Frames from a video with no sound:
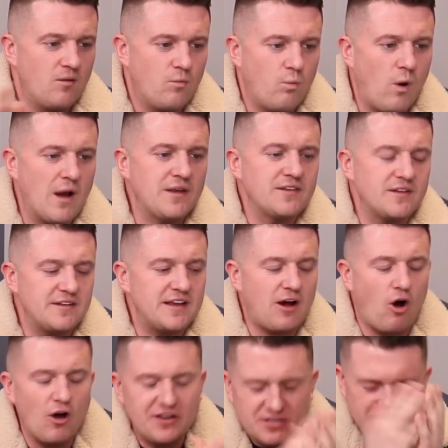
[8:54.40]

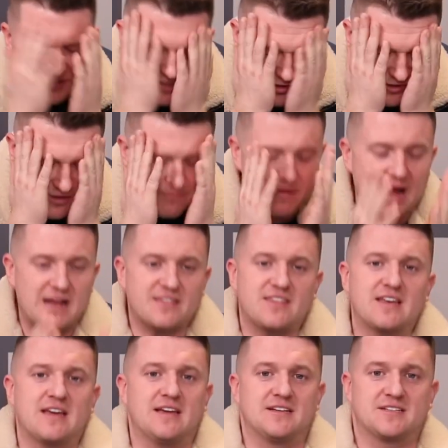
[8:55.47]
The mad
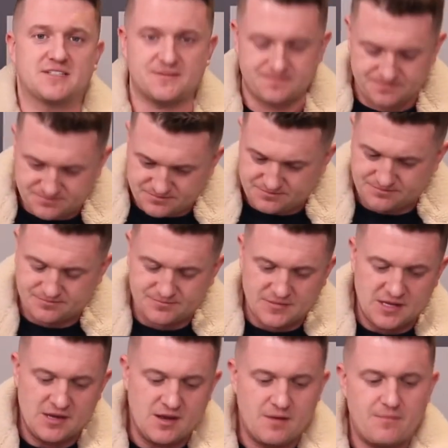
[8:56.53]
thing is,
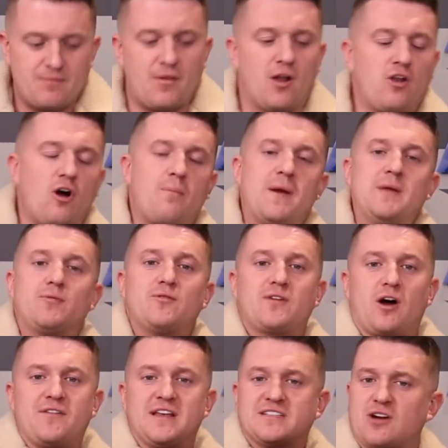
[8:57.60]
a lot of people
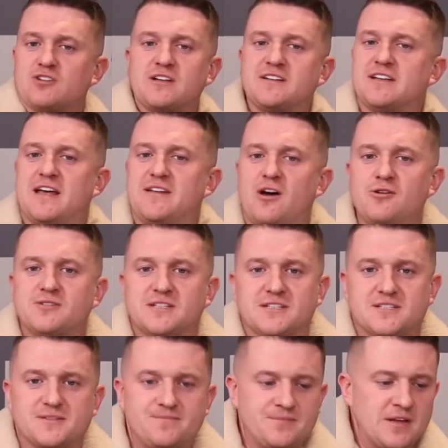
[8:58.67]
go, this goes under their
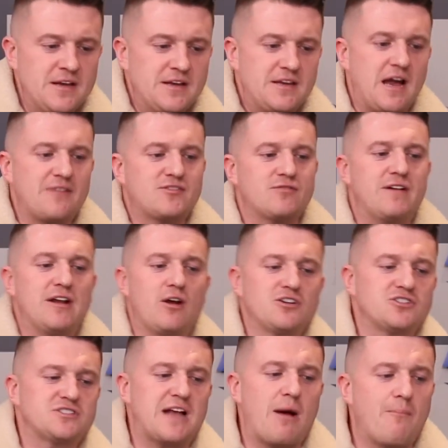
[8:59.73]
noses. You have to
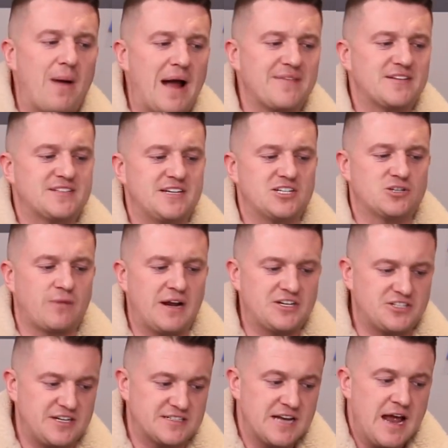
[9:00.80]
realise just how bad the
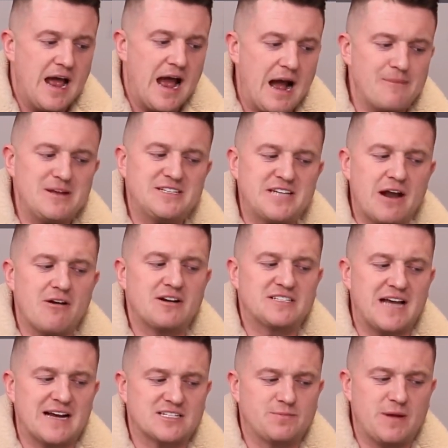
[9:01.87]
situation is. How many terror
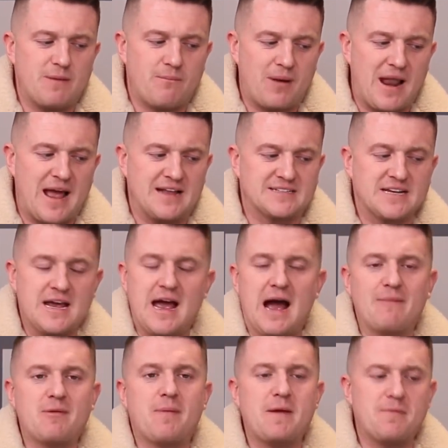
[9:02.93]
attacks are being planned?
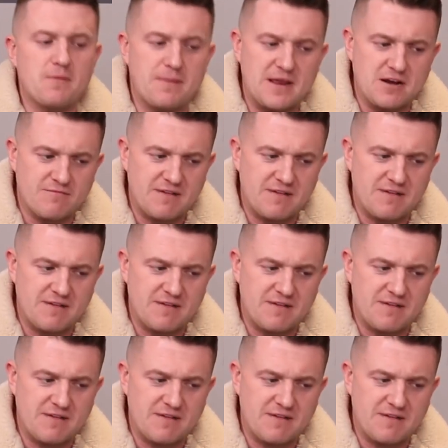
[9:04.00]
How many people are being